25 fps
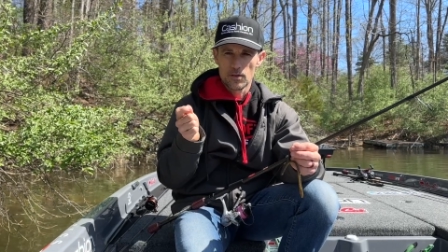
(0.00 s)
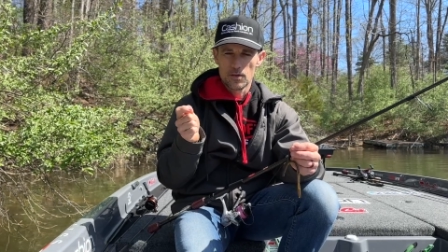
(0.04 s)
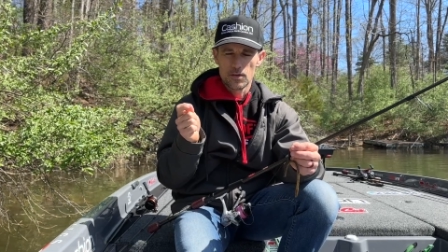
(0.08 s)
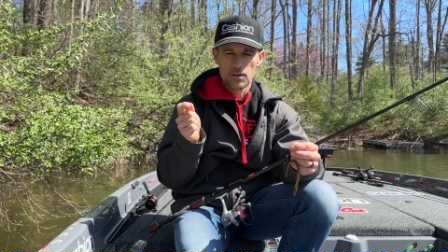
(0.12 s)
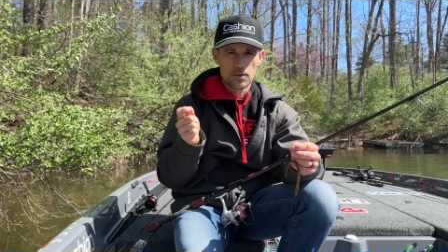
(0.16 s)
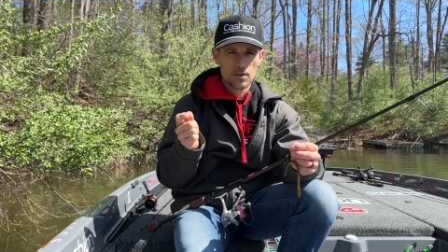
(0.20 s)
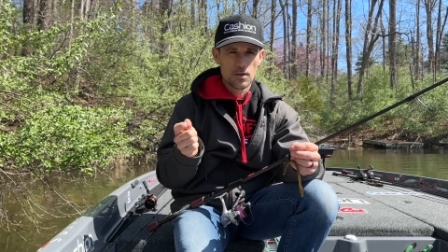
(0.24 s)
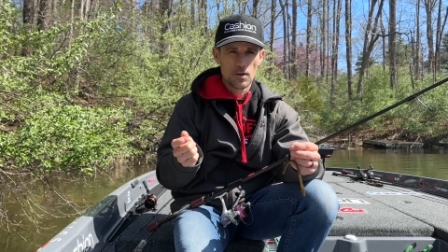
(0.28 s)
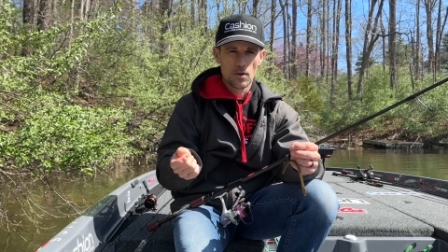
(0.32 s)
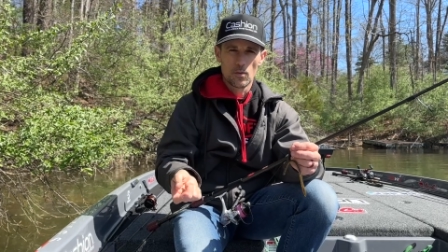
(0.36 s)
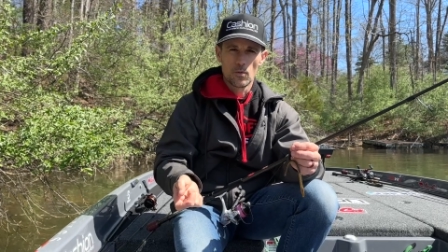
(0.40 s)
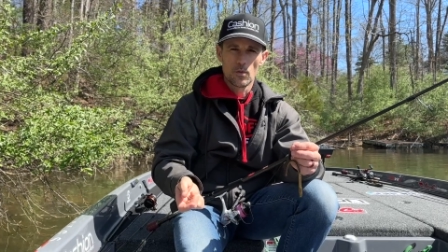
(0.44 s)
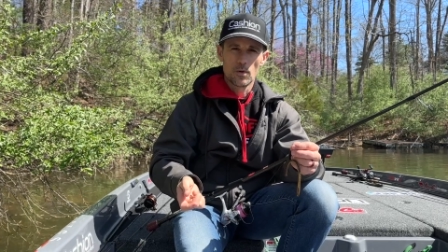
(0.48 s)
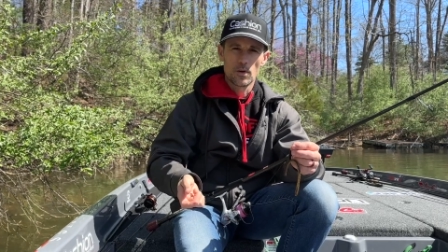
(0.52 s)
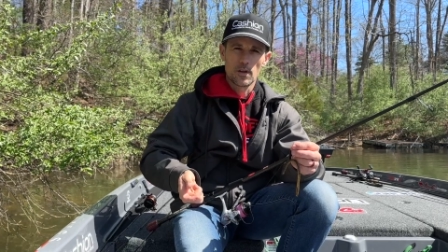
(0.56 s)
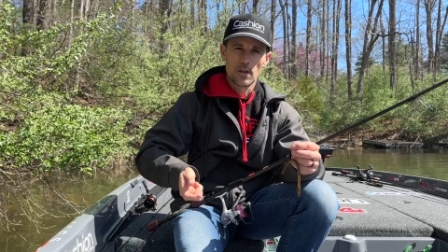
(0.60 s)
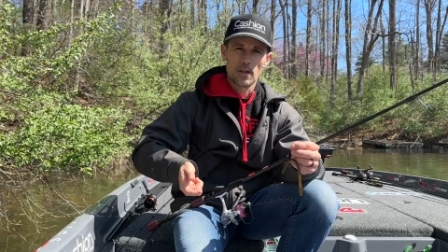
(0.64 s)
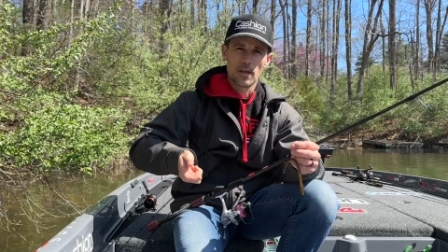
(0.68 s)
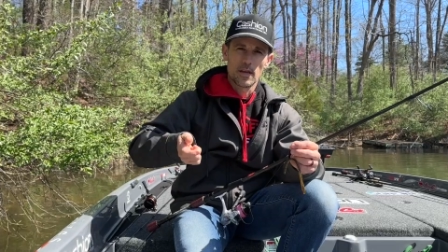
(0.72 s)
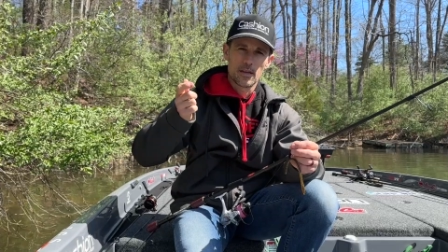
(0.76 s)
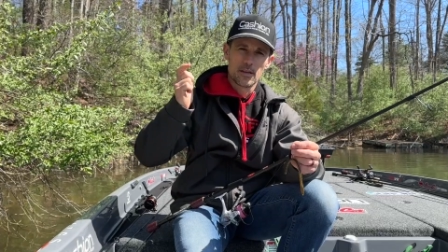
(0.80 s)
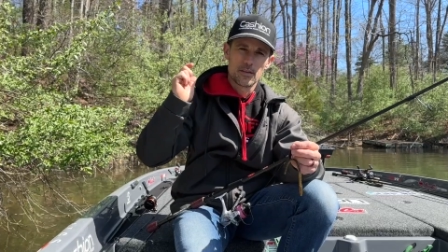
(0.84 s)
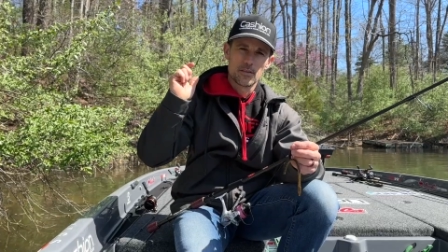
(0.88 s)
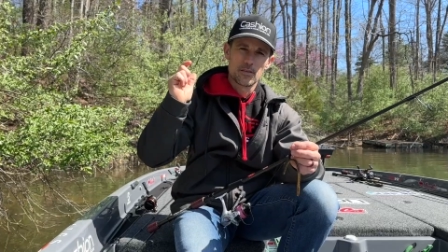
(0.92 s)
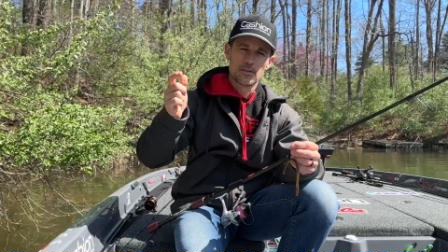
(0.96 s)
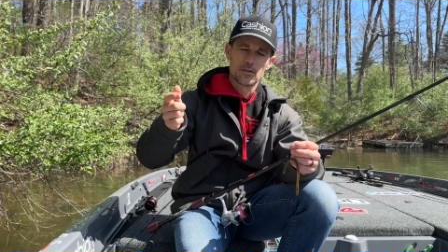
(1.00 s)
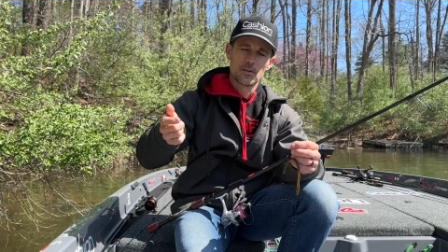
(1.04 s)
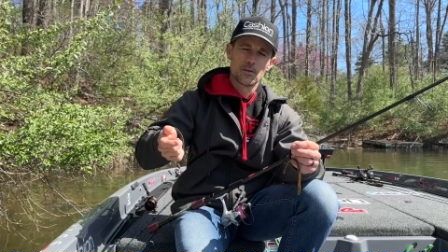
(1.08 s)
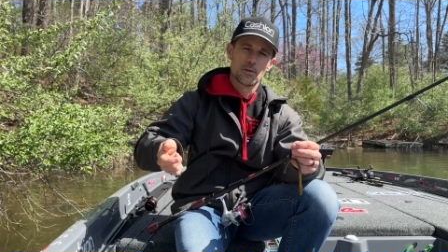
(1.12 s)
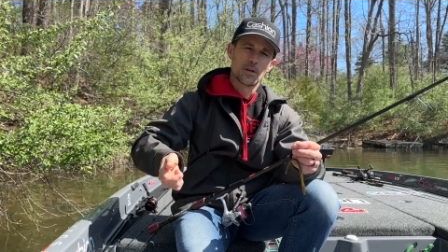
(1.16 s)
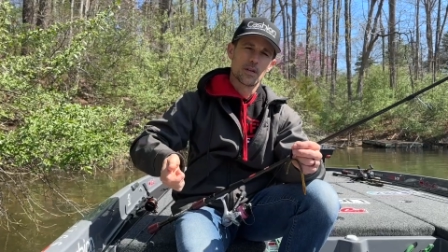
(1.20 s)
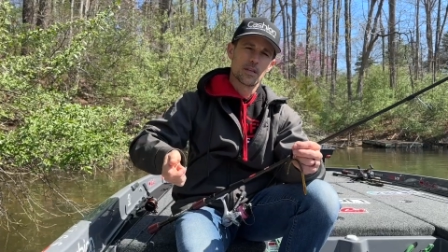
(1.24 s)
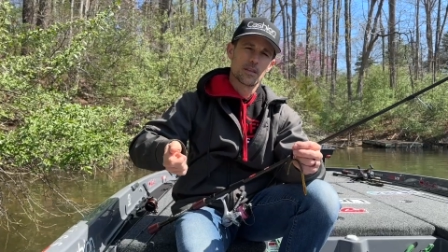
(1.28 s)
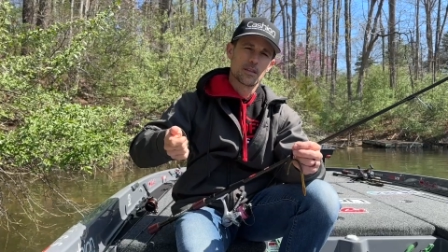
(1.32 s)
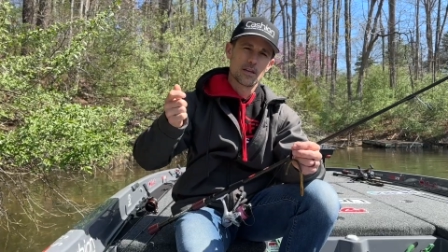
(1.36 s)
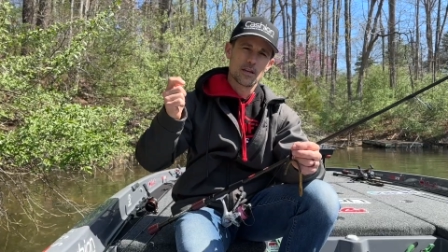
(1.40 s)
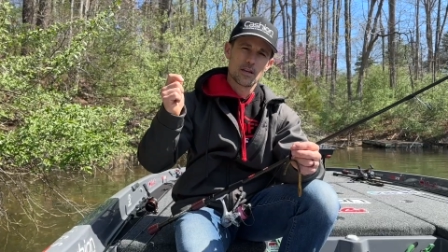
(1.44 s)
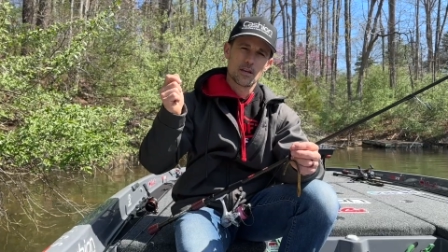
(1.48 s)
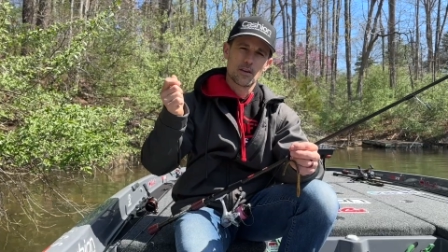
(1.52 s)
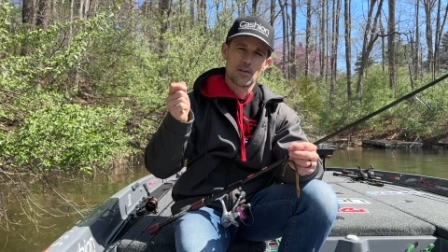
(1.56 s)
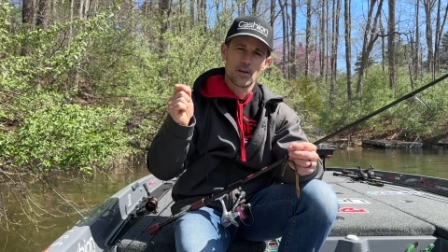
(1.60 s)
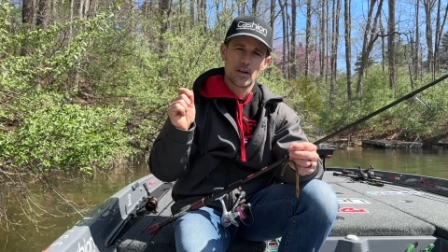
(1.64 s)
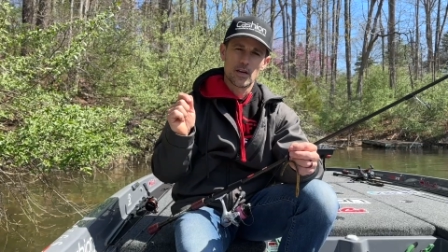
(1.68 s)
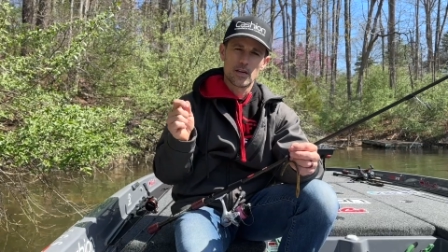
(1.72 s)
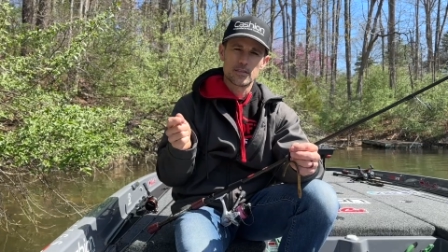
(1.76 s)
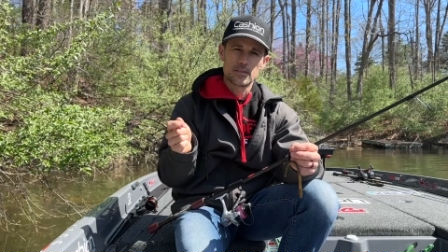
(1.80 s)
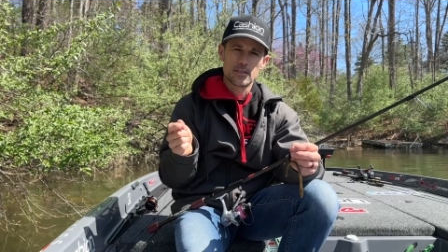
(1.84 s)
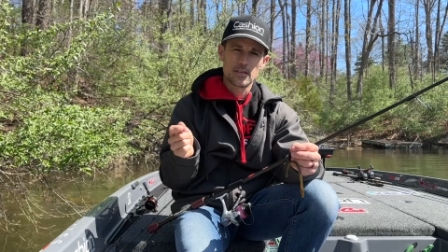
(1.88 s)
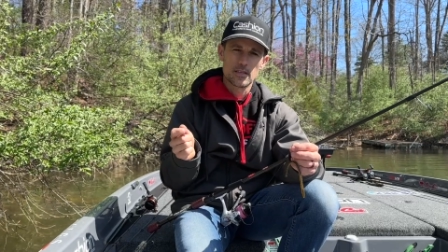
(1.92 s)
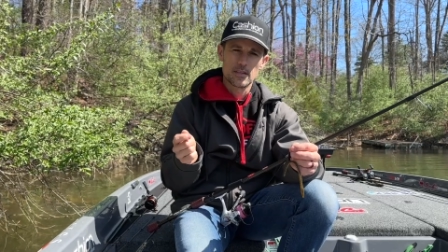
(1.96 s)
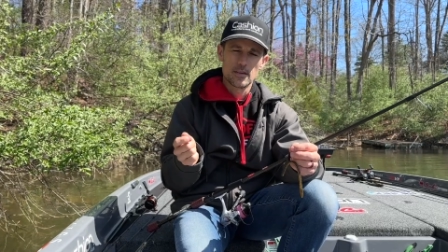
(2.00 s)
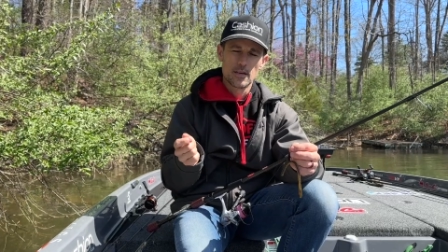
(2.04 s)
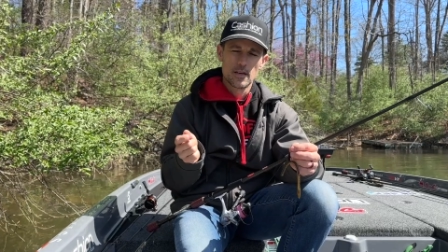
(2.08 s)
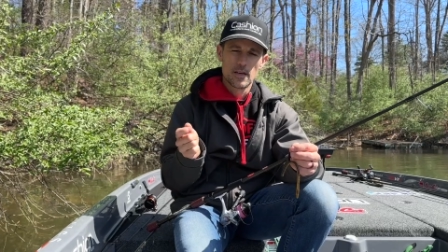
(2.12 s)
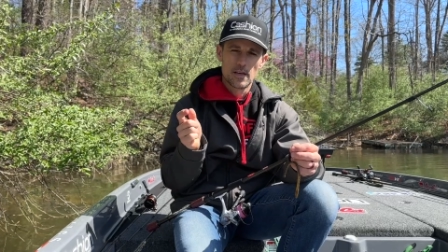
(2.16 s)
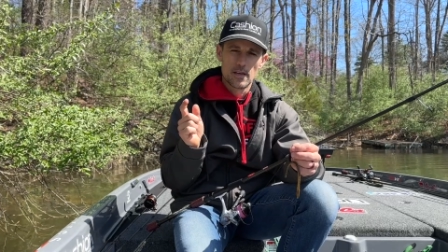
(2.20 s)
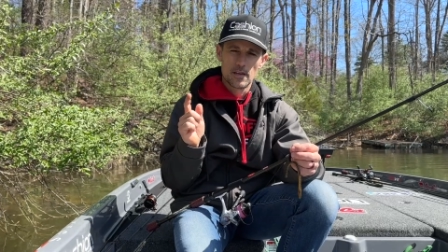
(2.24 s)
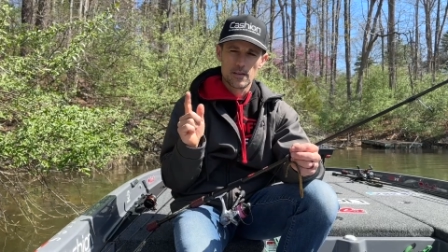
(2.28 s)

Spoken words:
You don't want to like do anything crazy.